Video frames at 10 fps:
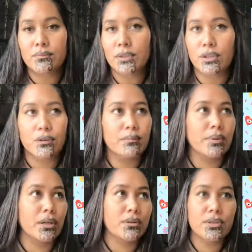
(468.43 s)

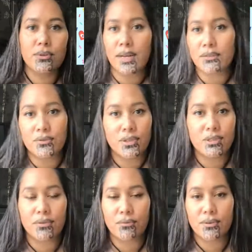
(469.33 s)
below
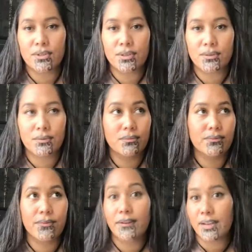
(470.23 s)
200 through to
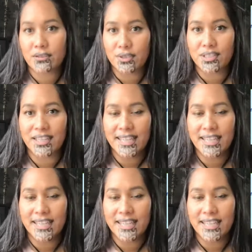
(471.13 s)
500.